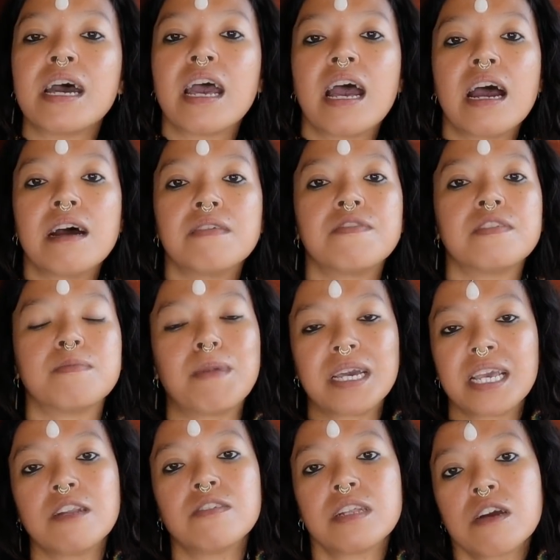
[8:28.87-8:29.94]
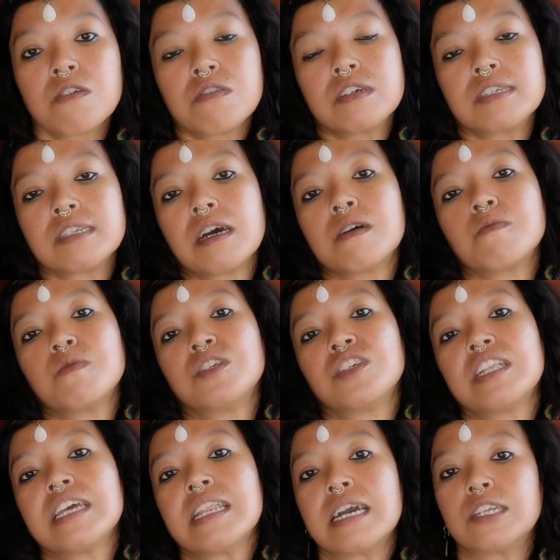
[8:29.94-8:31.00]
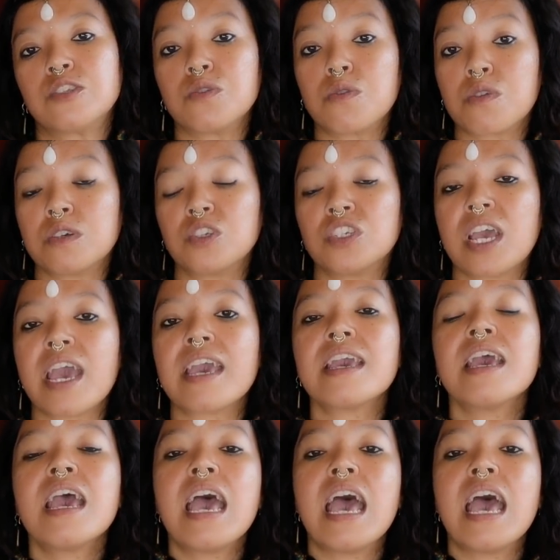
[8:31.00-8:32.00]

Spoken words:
I have Maya Luna Coração, which relate to crochet,